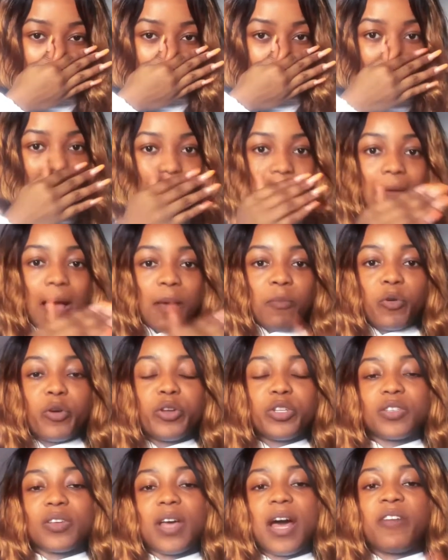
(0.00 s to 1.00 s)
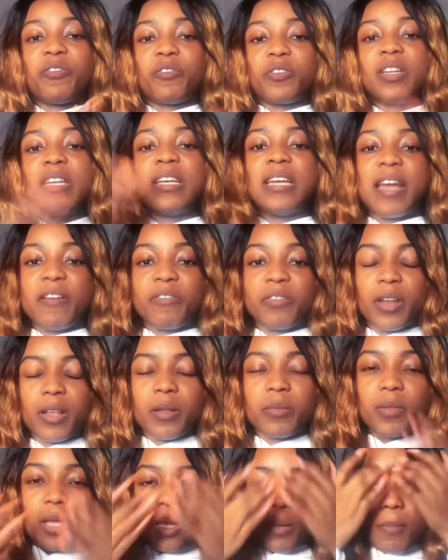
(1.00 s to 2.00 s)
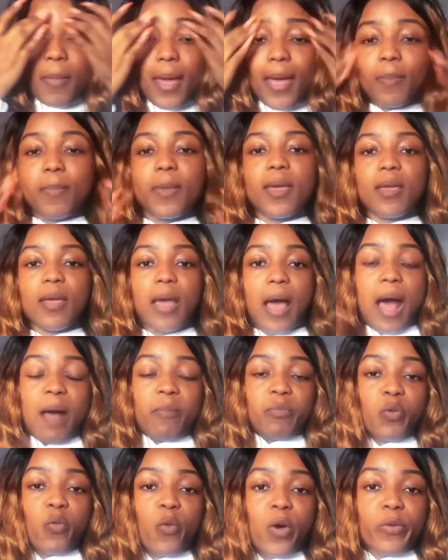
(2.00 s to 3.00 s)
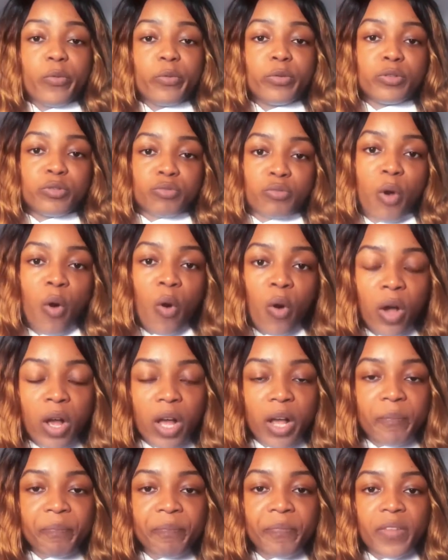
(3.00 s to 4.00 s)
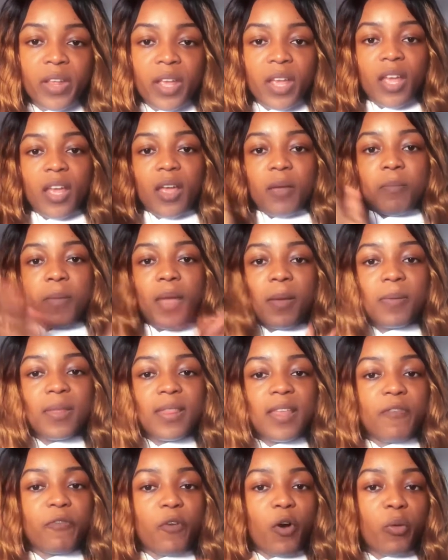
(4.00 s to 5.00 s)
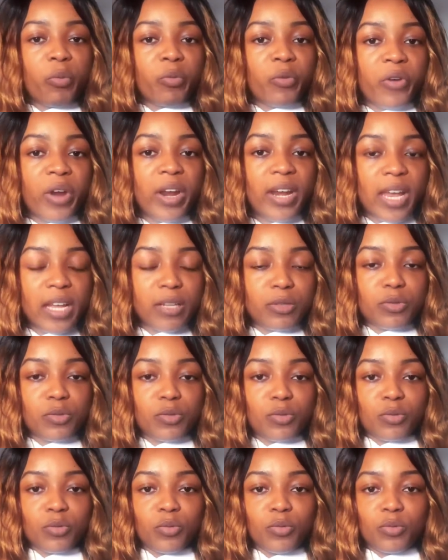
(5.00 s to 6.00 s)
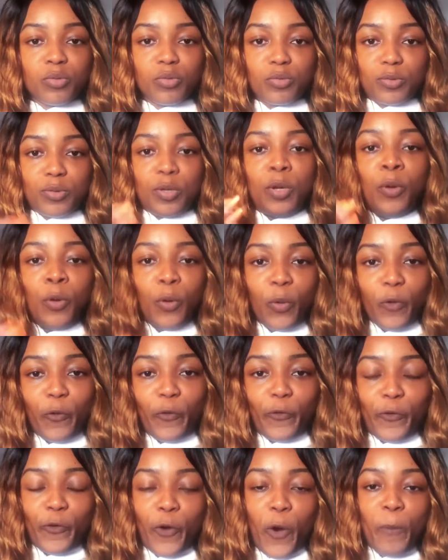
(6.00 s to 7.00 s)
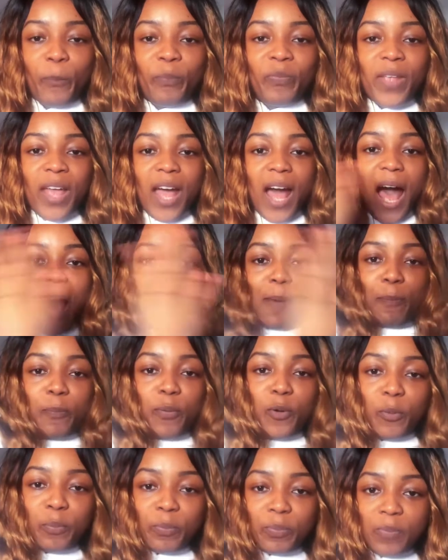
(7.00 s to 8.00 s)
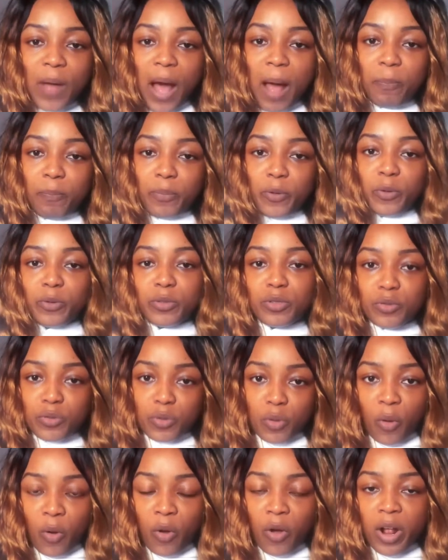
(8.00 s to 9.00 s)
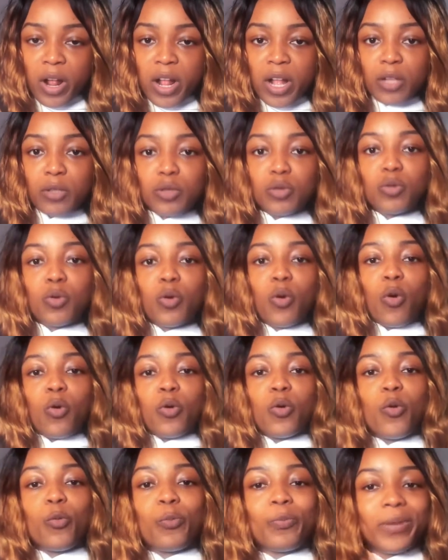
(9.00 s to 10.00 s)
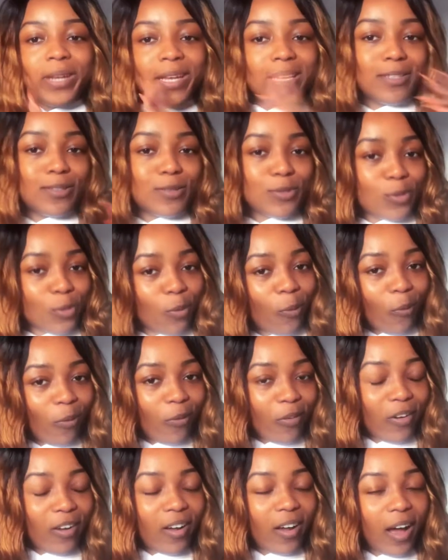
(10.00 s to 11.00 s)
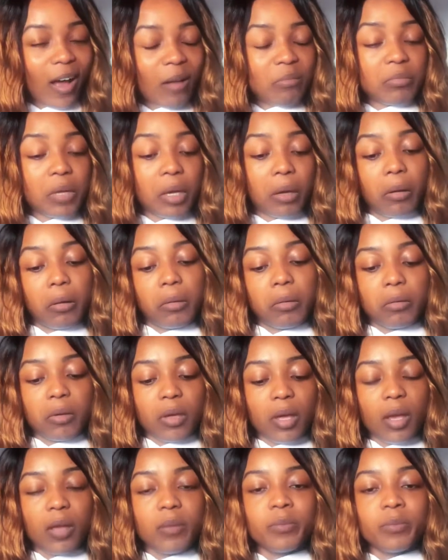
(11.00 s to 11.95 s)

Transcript: and now I'm going to iPhone 11. I'm like, maybe I'm the one who's wrong. Maybe they've upgraded to from Apple Store to Google Play Store. I'm like, oh, okay.